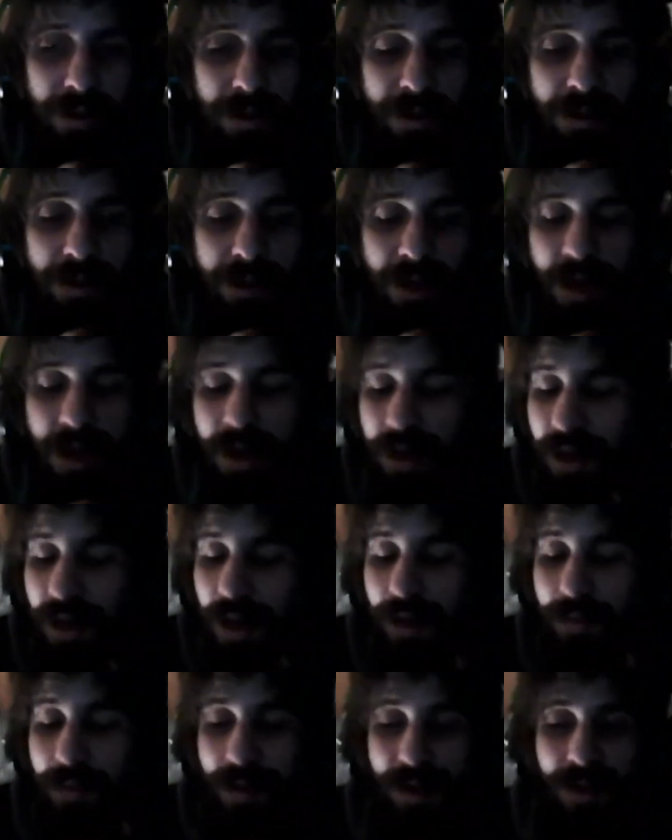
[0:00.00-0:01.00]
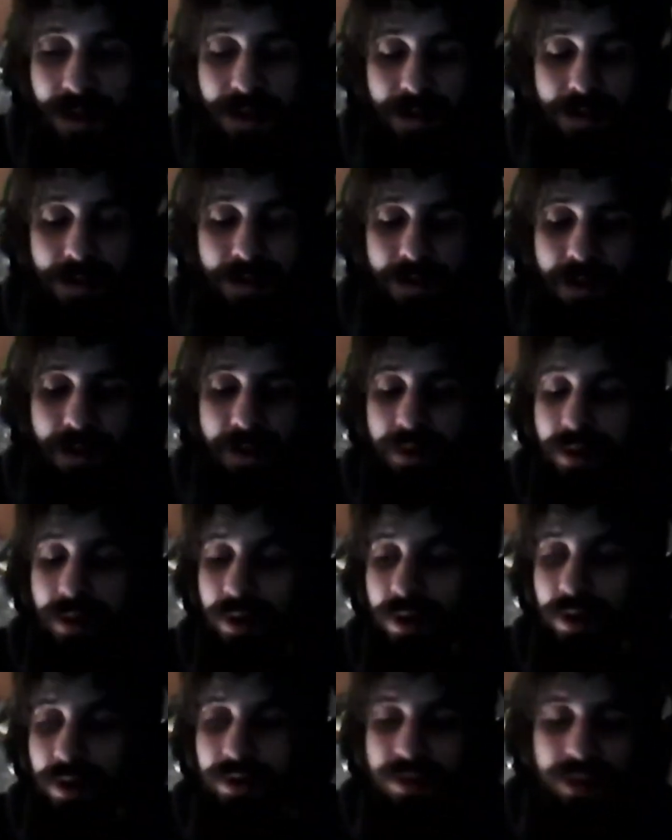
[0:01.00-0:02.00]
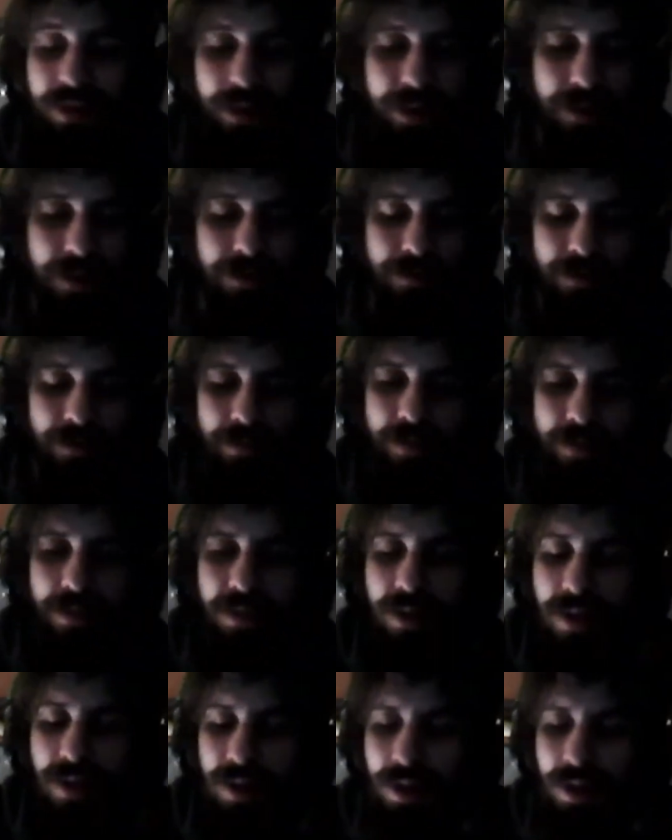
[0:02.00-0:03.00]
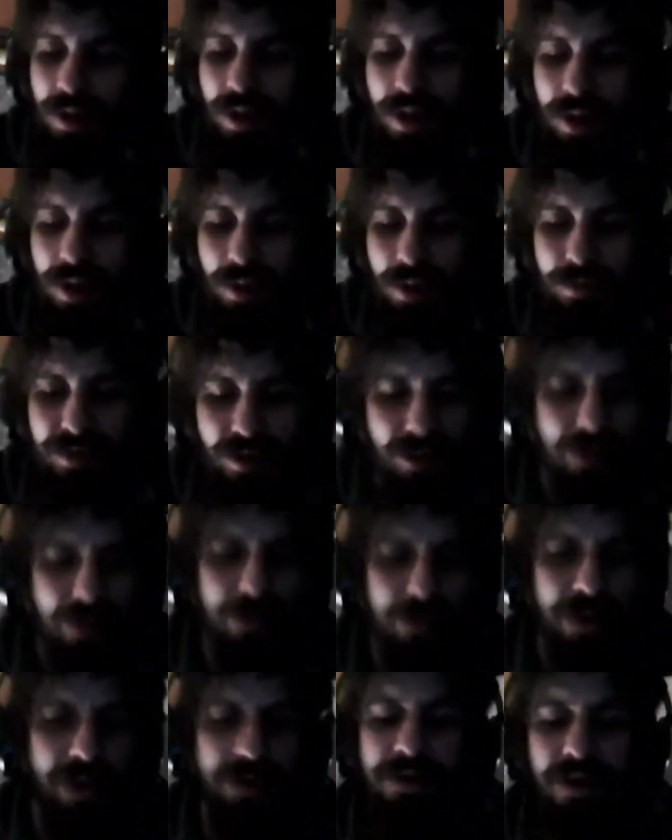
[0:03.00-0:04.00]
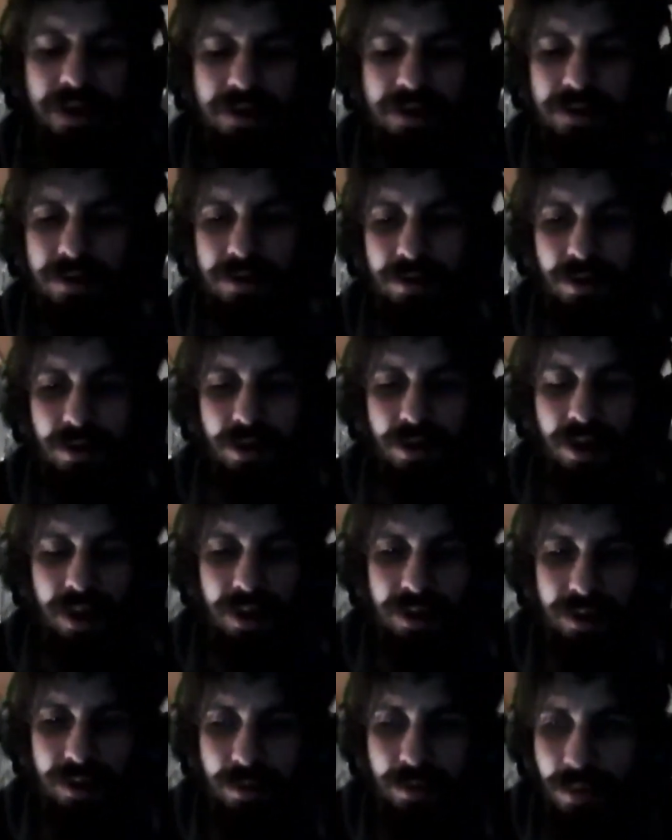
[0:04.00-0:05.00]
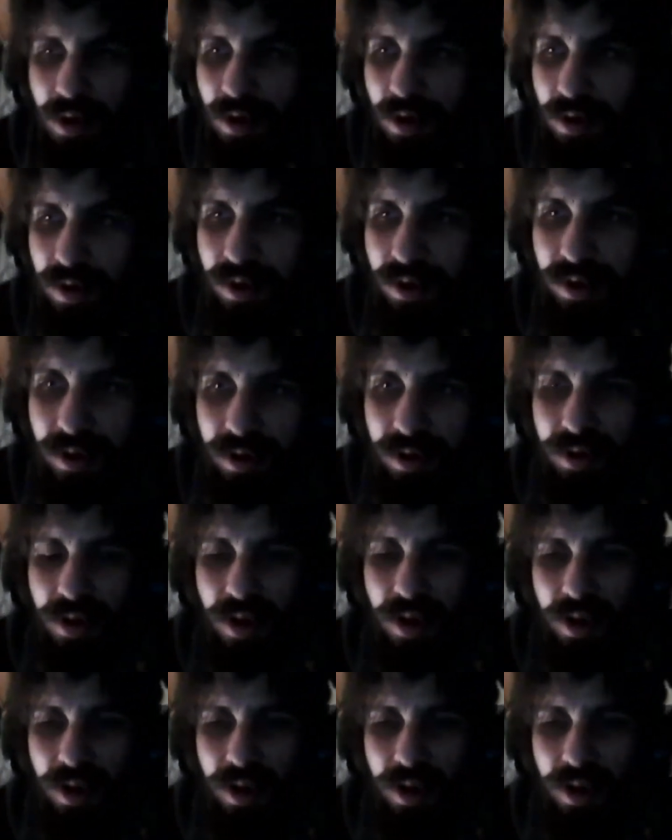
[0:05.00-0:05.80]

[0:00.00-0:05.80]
yeah, I mean, you see, and I'm sure you pay attention to a lot of the American